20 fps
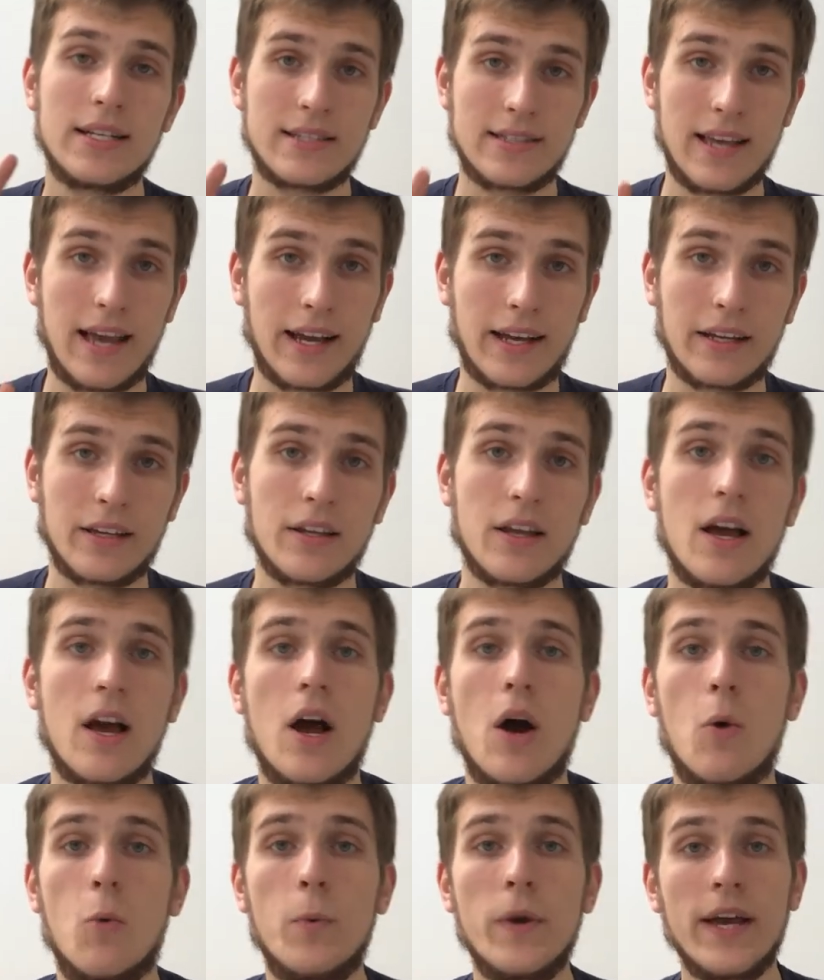Second,
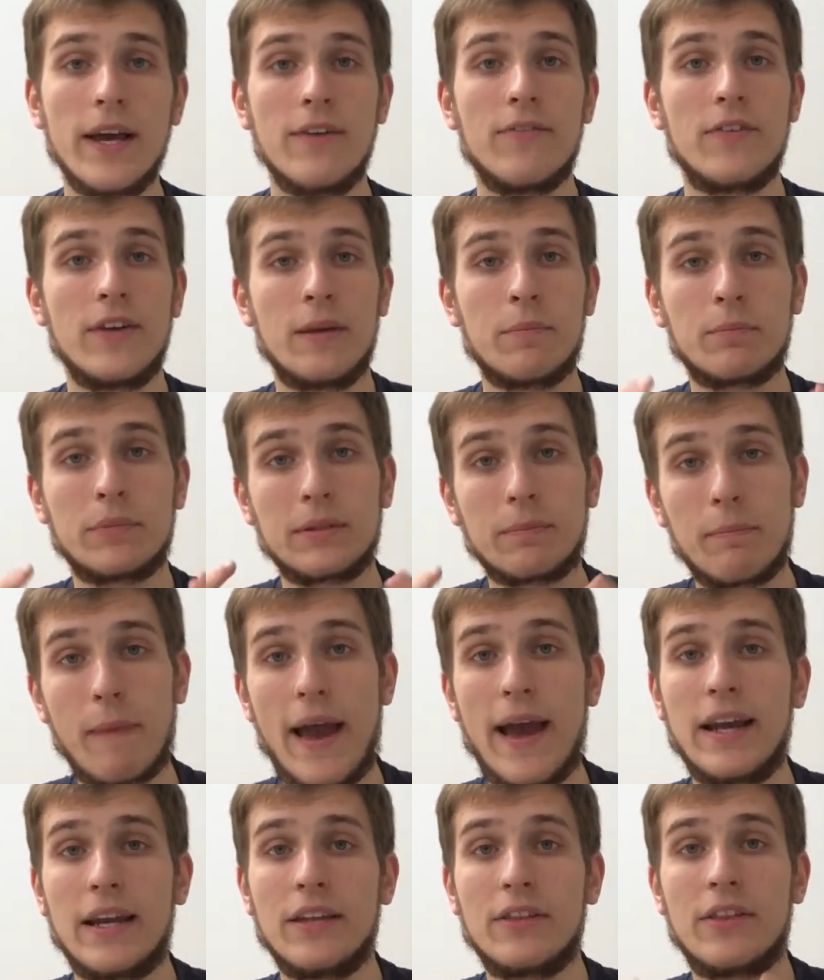we have
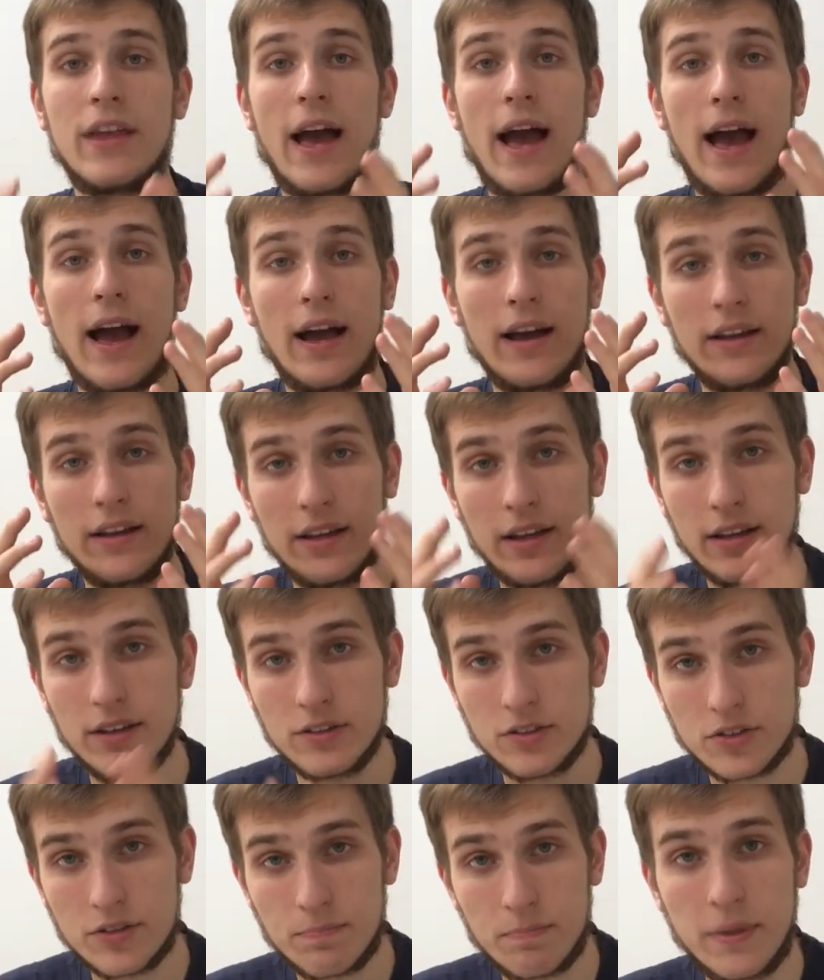implemented that
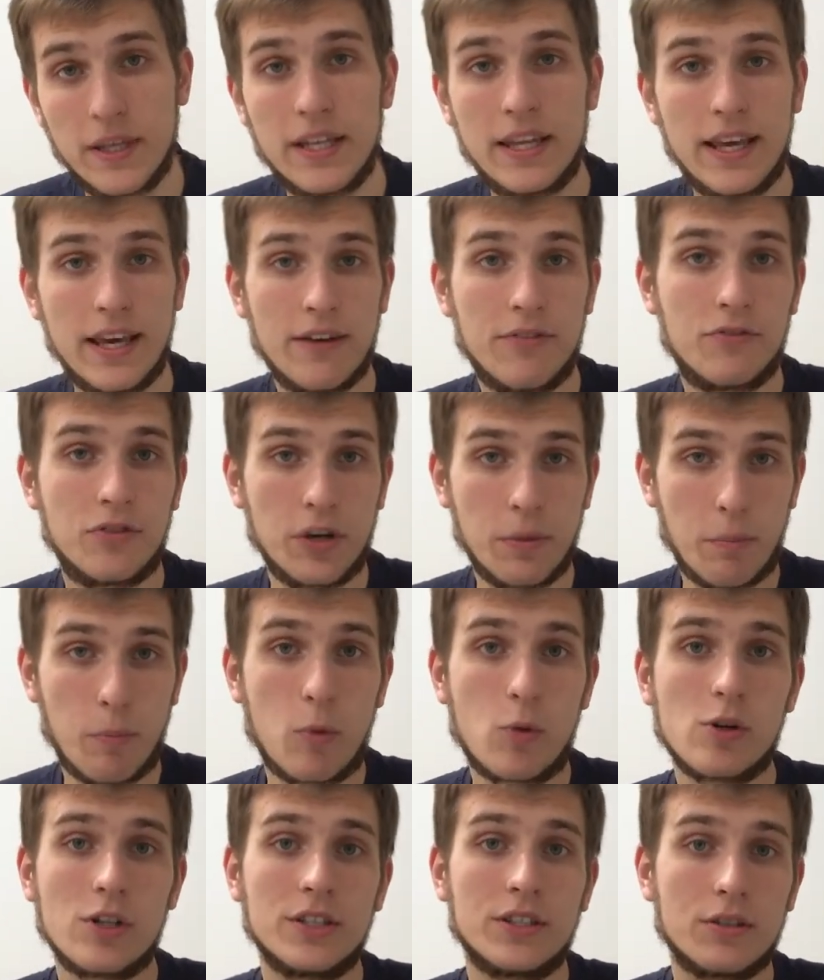PDF
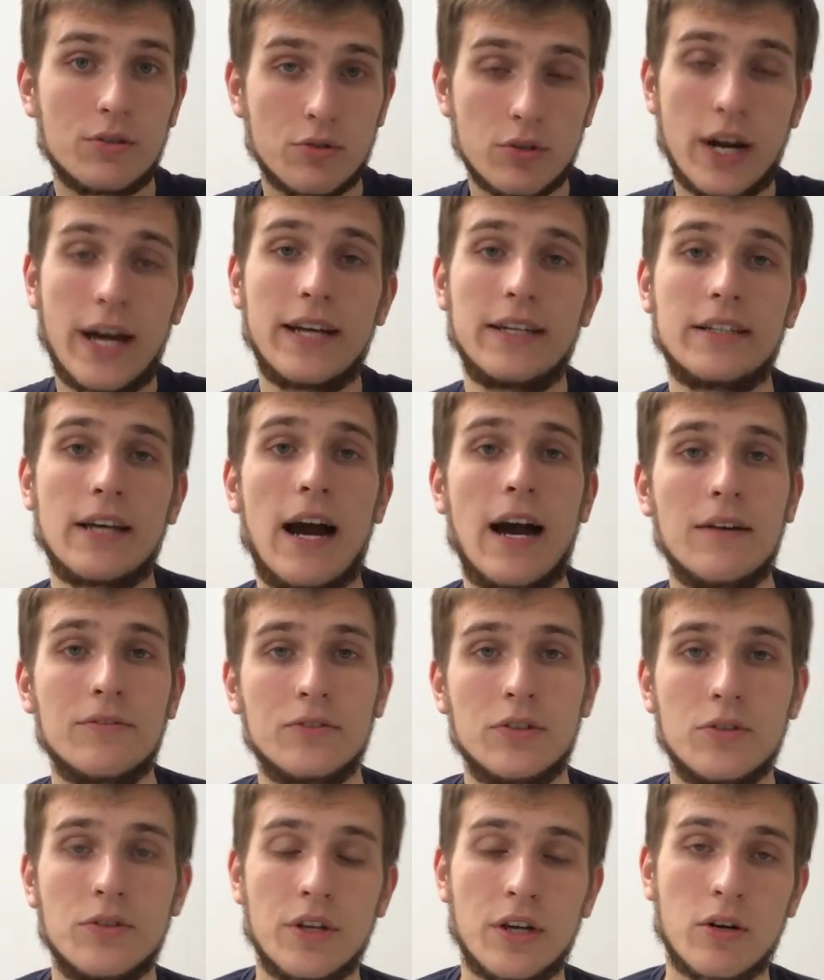report right
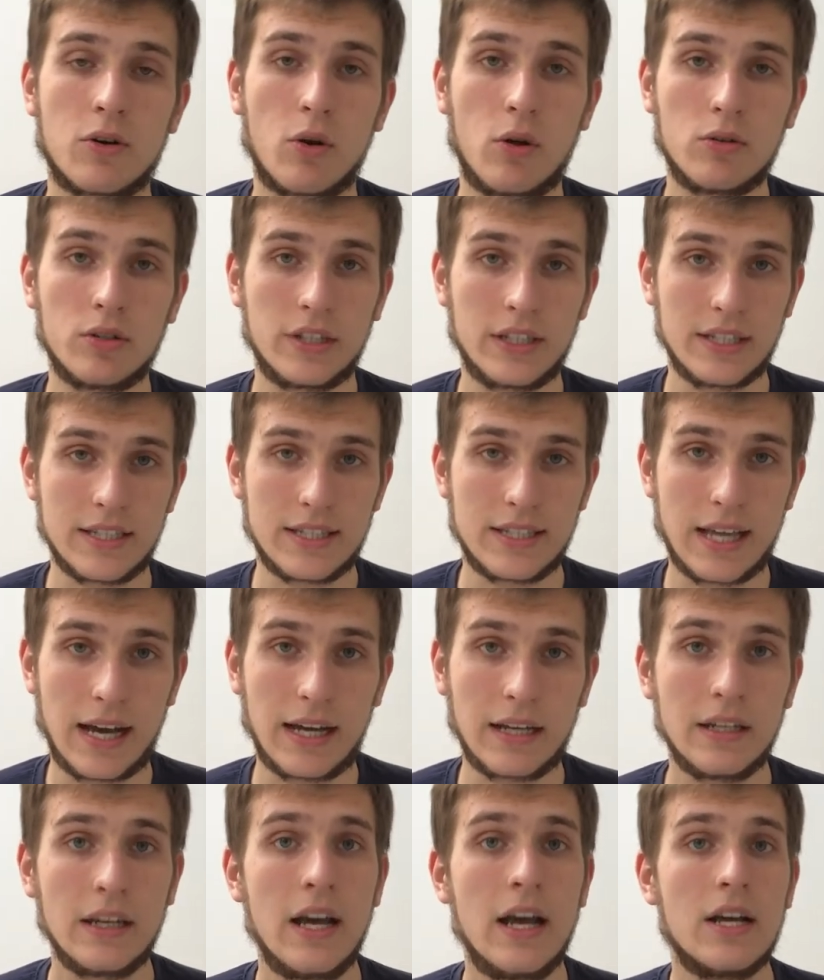after the crawling is
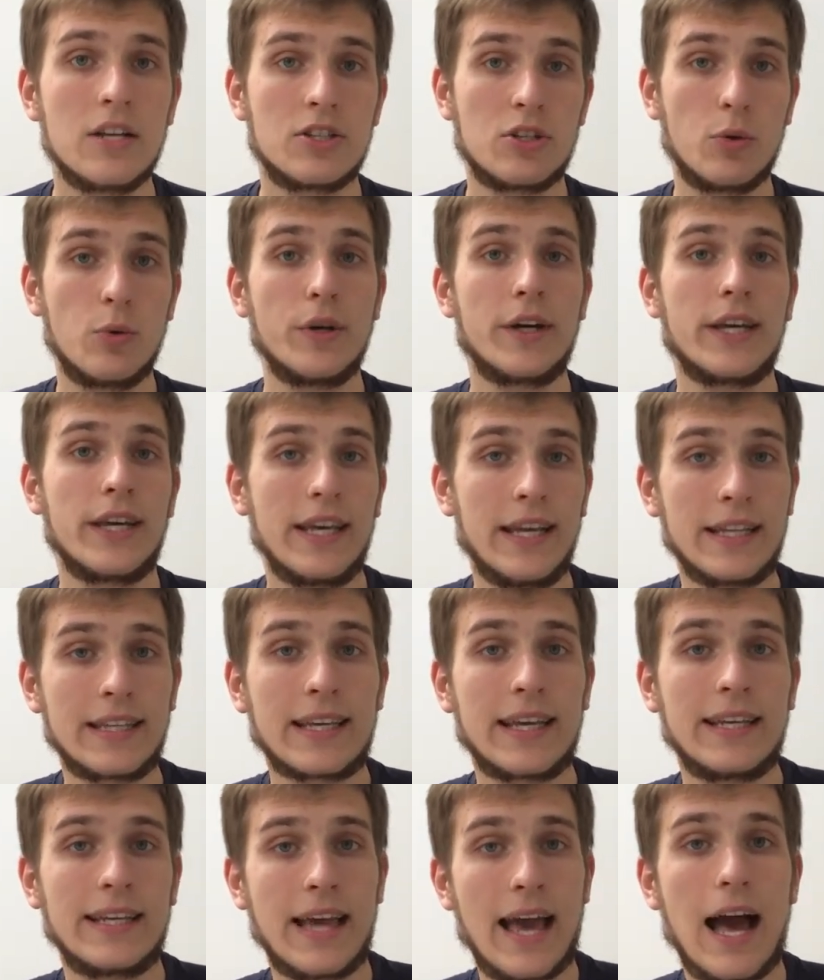done, so it
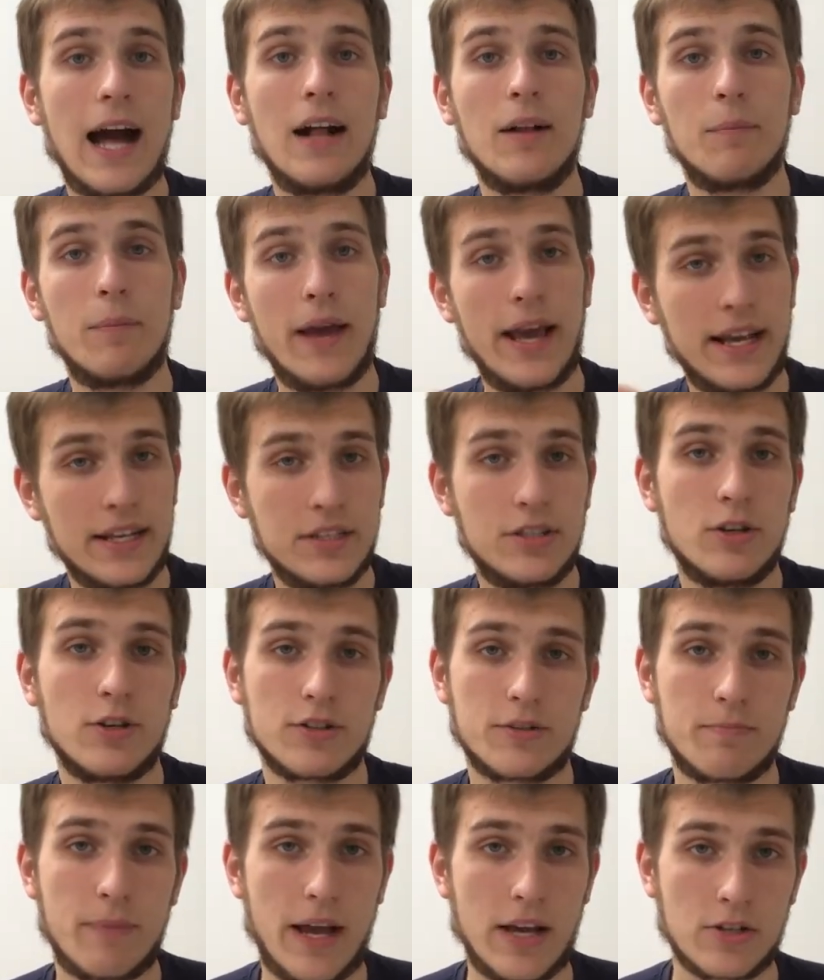can help SEO
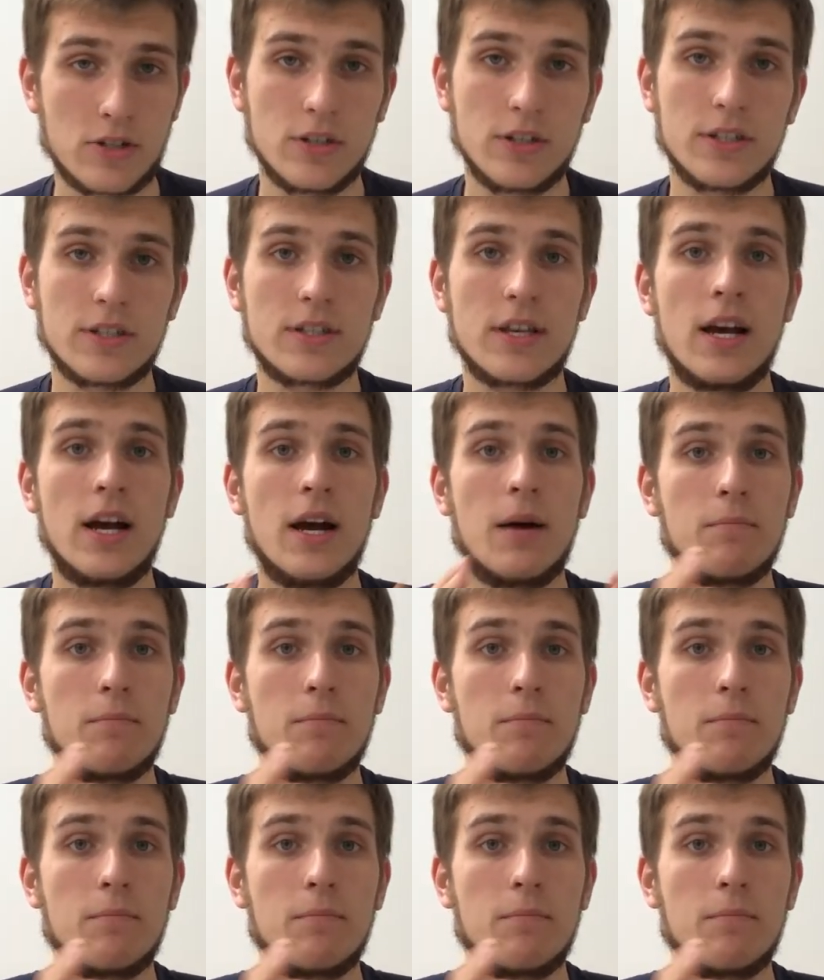specialists,